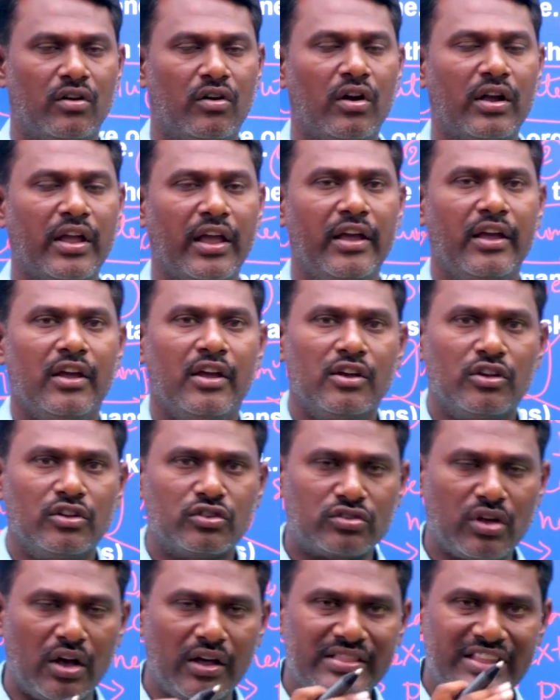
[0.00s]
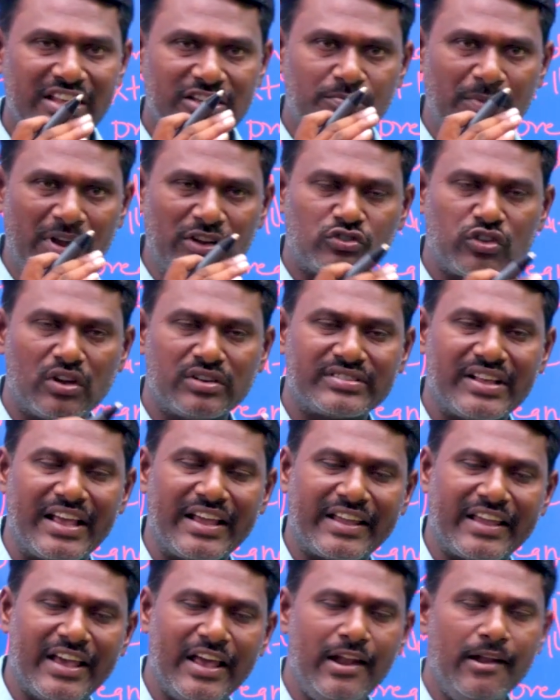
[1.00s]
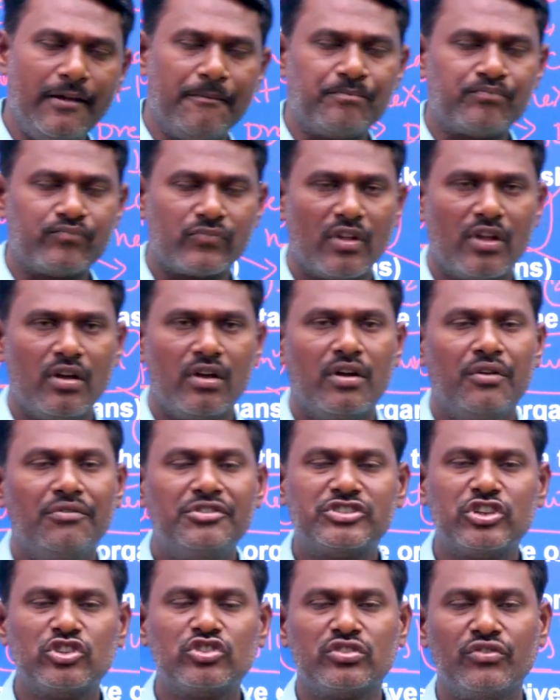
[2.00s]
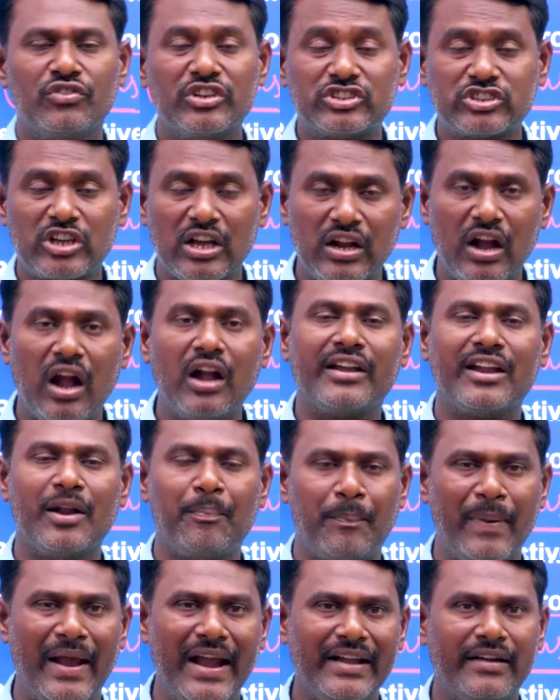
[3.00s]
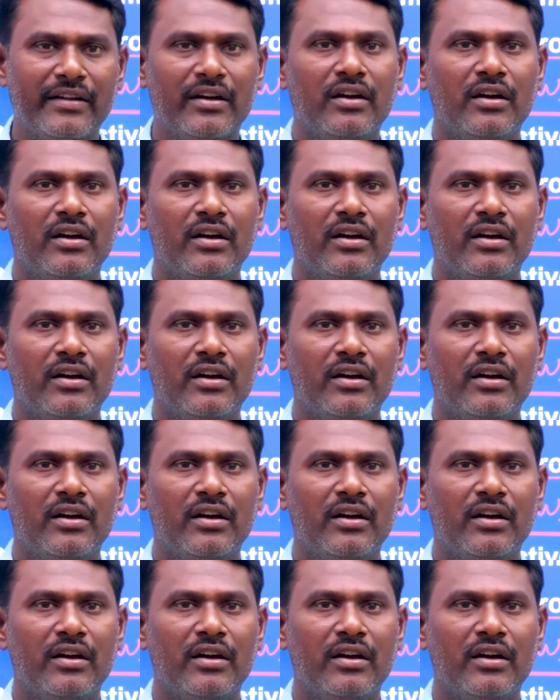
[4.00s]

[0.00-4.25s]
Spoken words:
Okay, so this menstrual cycle, which cannot repeat